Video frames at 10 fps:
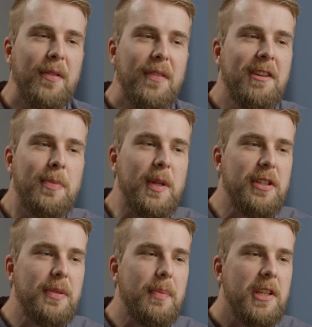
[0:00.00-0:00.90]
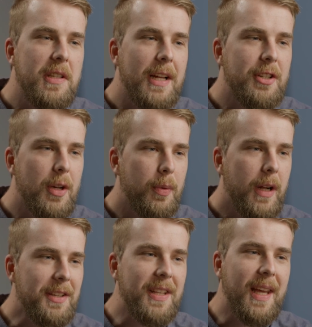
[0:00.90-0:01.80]
investments must not
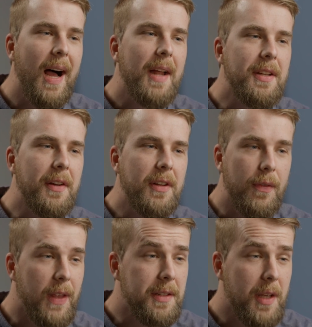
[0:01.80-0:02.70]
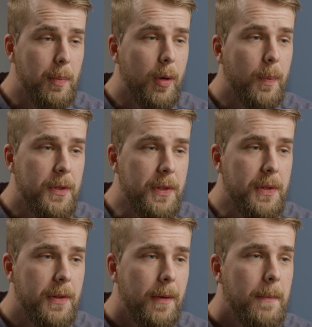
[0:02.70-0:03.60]
jeopardize the conduct of the exempt purposes.